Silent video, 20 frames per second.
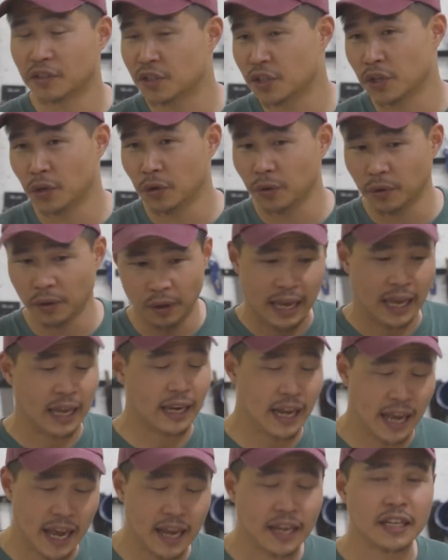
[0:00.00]
So at
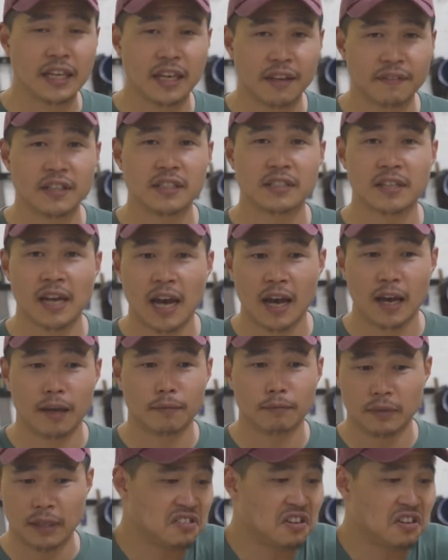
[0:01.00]
any given time,